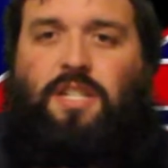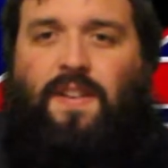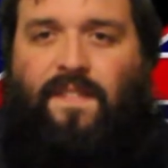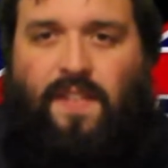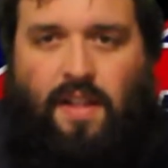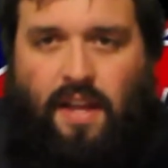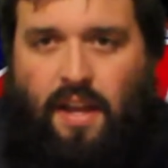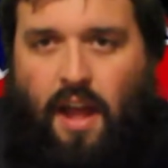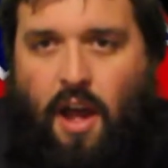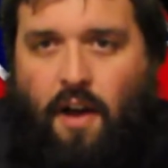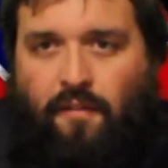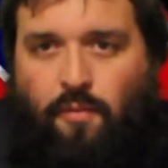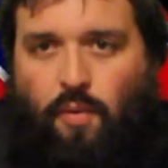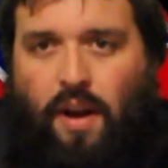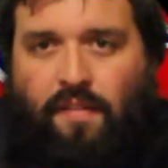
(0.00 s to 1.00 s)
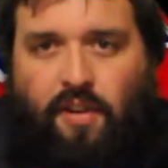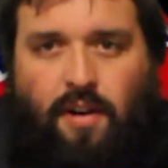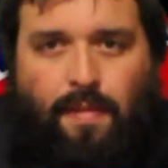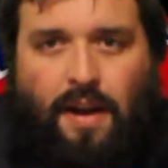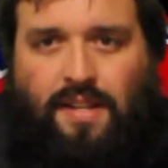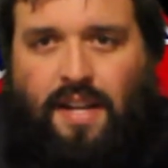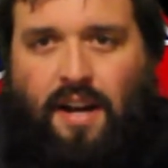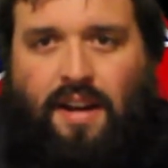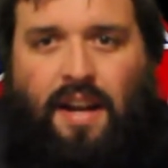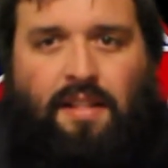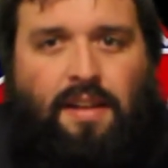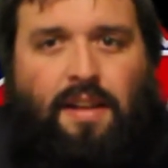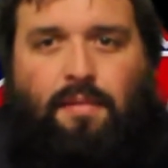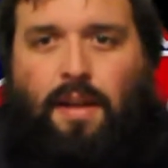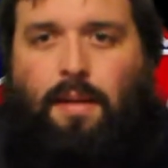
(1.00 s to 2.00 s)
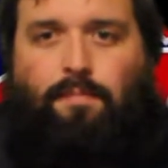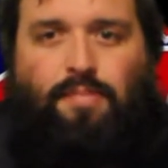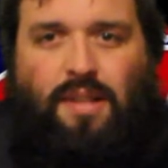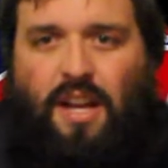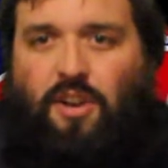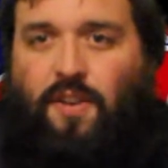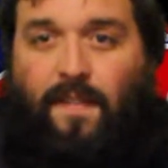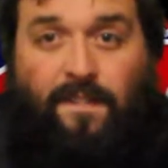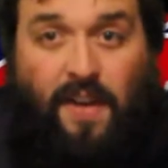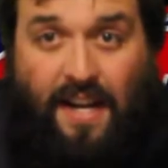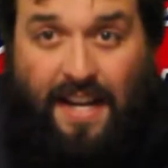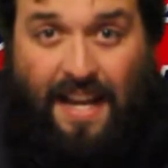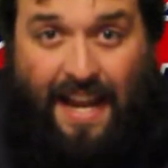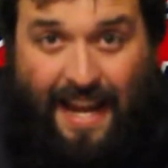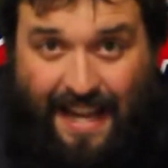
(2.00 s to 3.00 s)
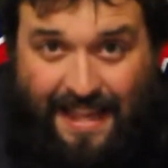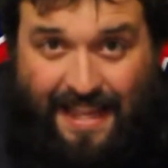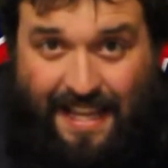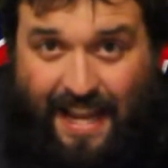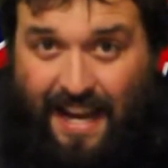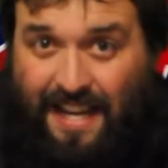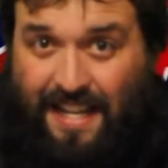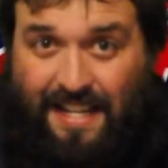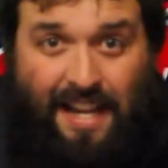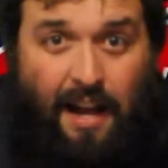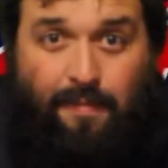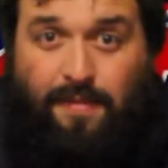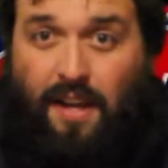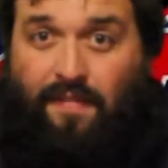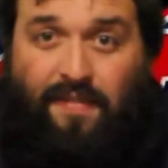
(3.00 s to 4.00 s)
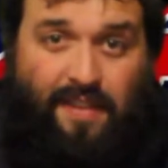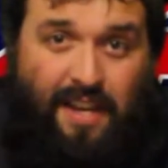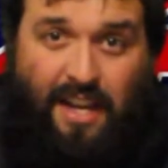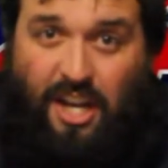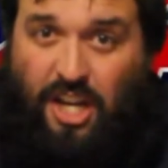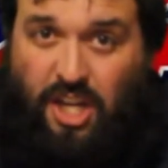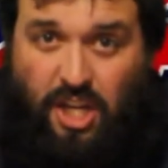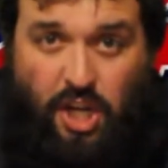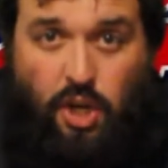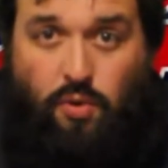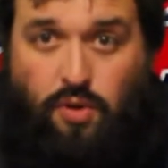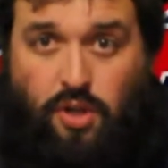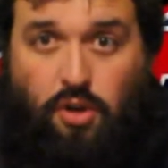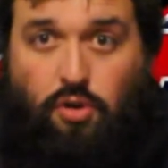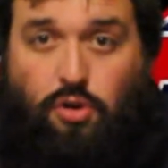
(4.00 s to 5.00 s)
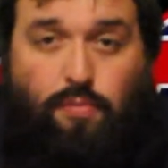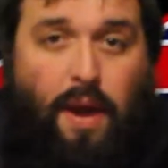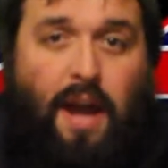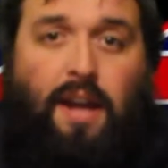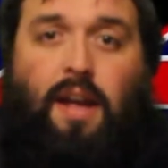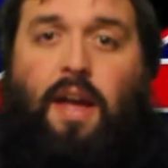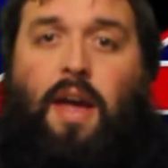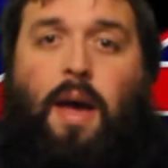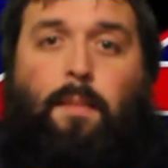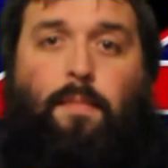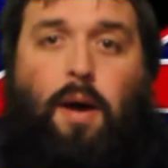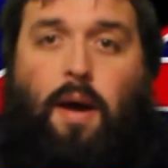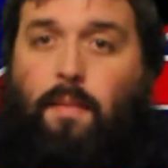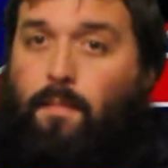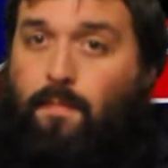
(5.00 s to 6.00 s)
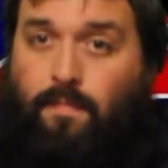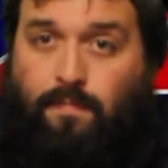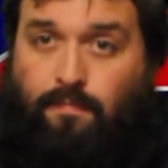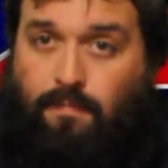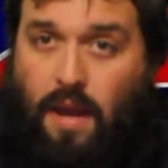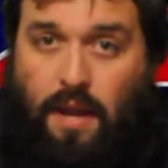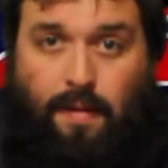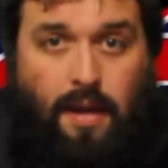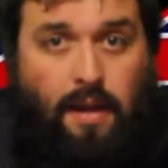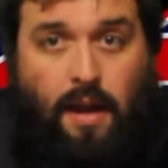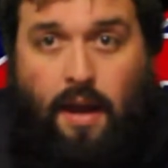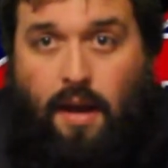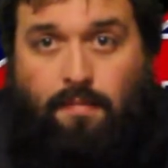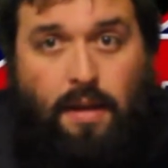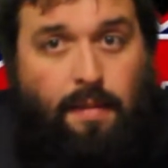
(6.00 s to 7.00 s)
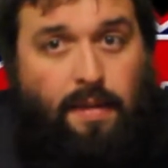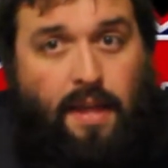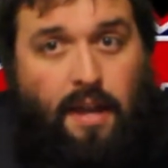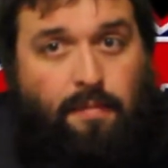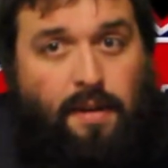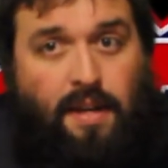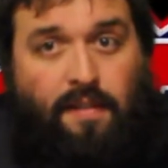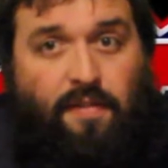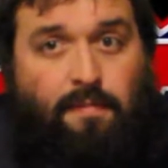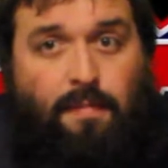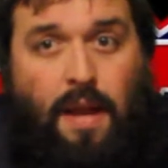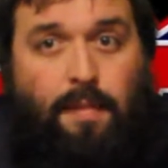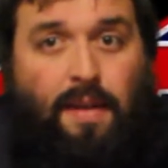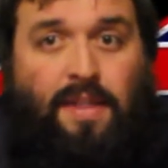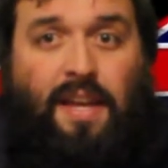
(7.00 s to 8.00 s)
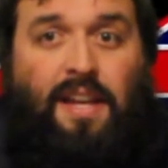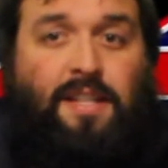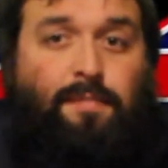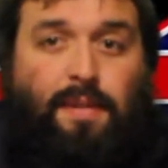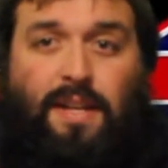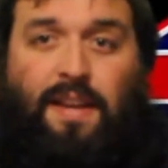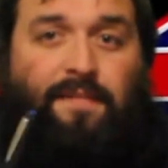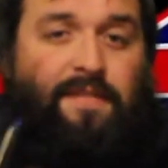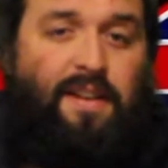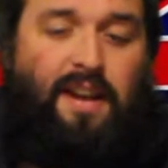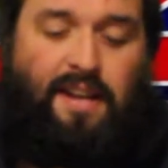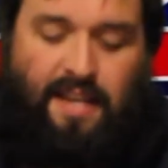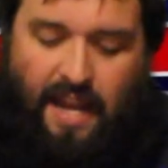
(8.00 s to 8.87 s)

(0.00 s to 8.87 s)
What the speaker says: just feel like, from what I've heard about Todd Haley, like players fucking hate the guy. He comes off as like a huge douchebag. But maybe that'll be different. Maybe things will be different in